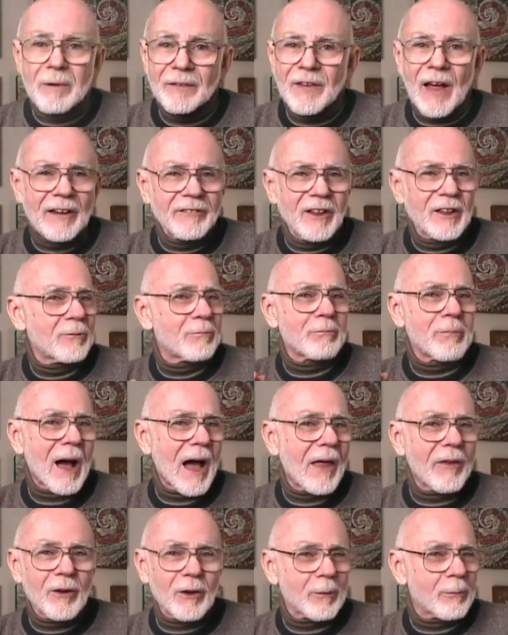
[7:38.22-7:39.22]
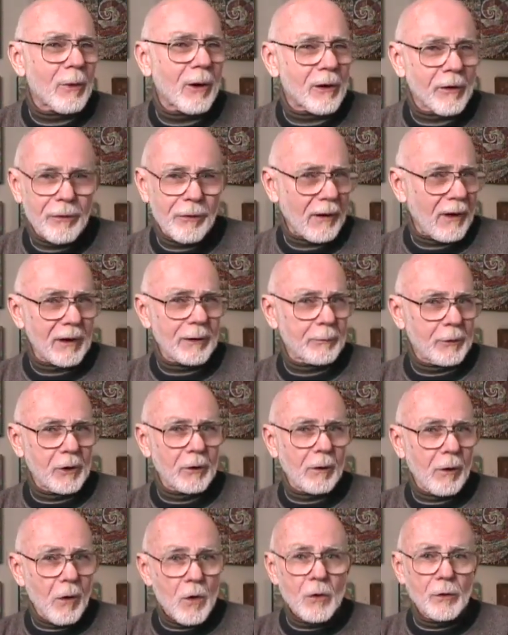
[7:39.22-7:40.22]
But that didn't bother Bartholomew.
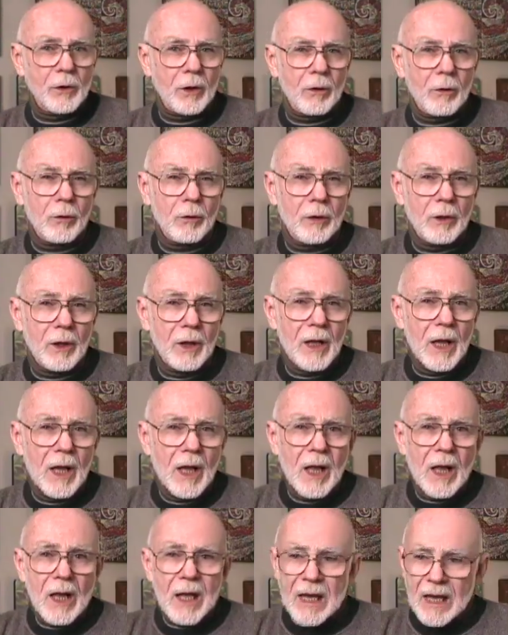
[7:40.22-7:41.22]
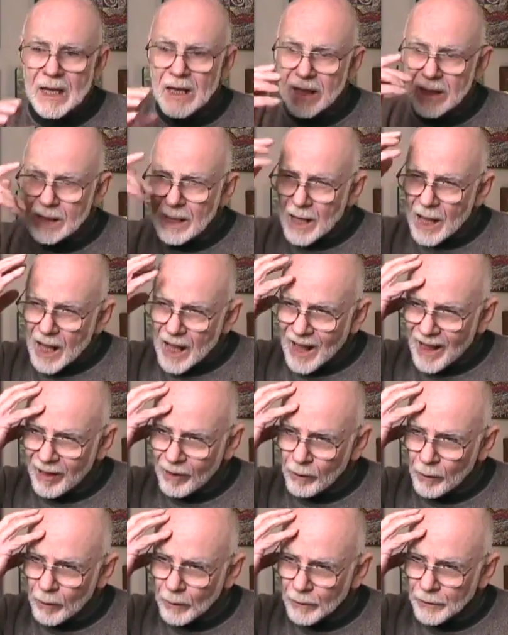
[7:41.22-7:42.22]
Oh no. He
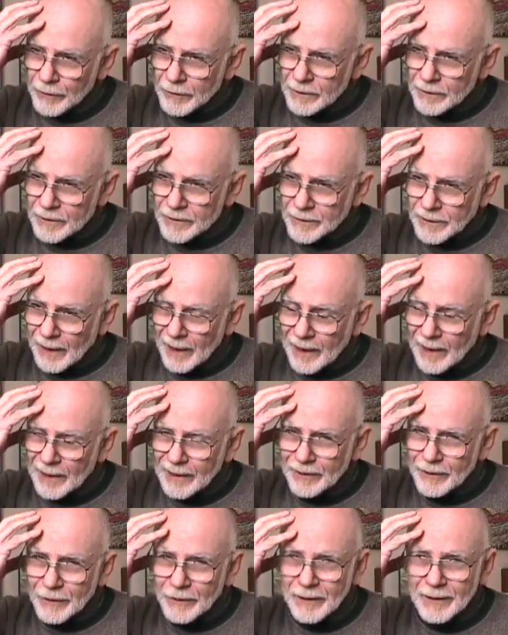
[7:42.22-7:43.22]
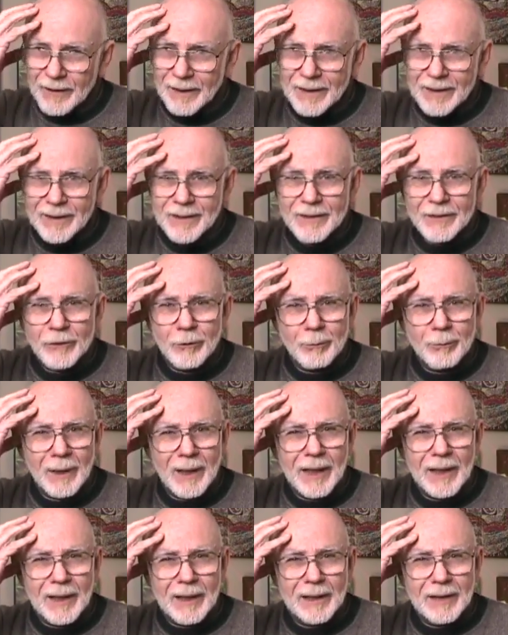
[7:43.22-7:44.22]
held this idea in his
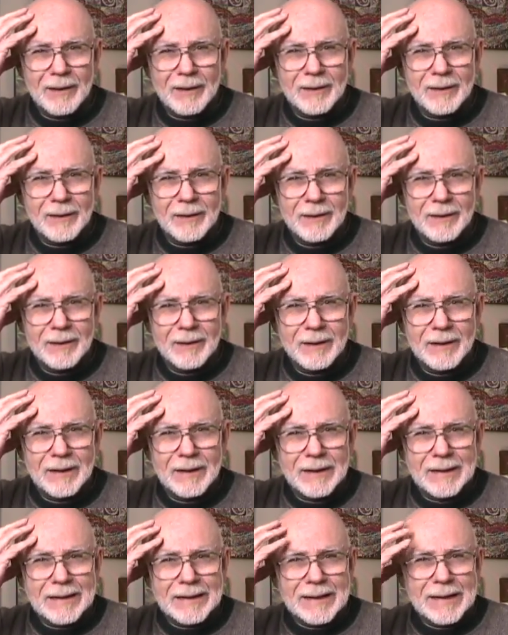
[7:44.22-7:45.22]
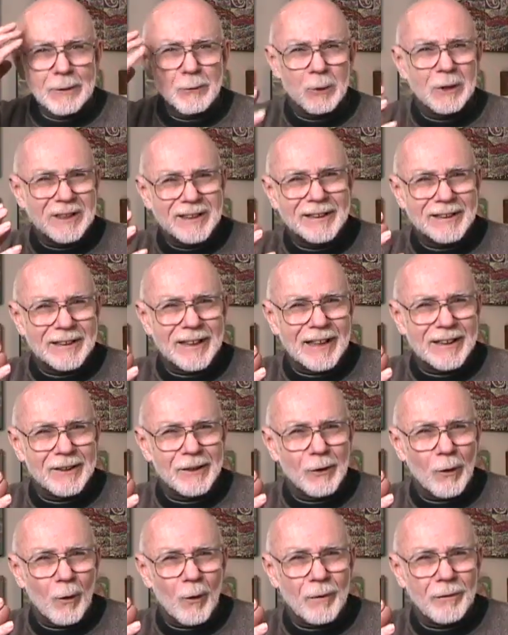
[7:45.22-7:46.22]
mind. He wouldn't let
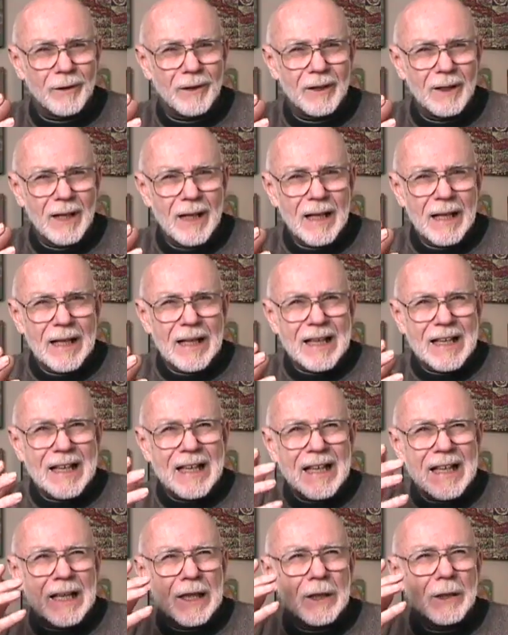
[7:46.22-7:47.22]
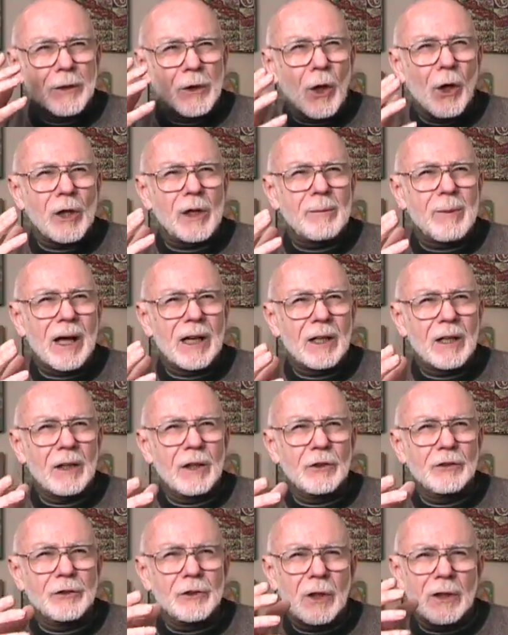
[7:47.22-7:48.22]
go of it. He thought about it.
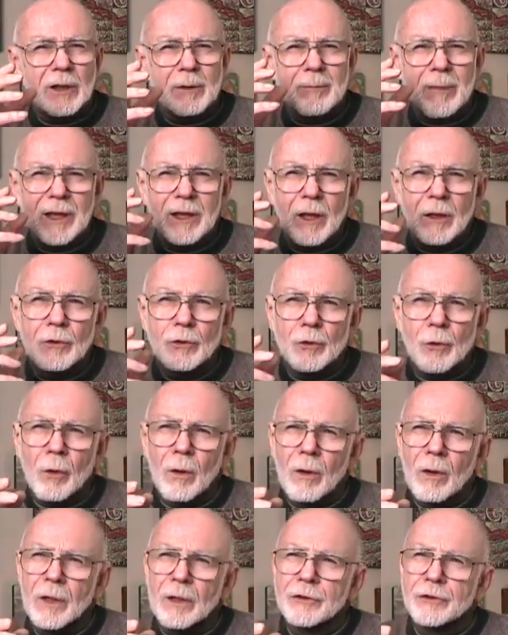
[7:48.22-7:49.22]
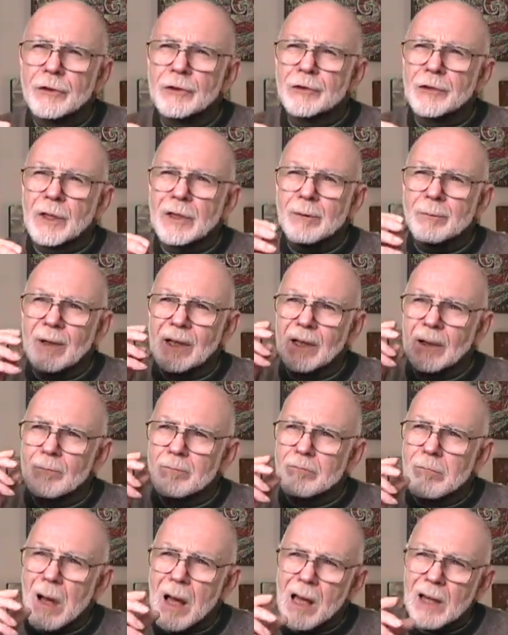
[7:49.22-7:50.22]
He started making drawings. He started
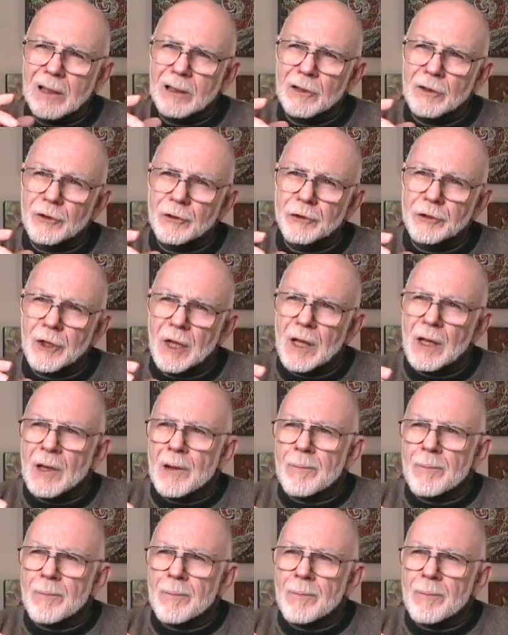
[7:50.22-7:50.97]
making models.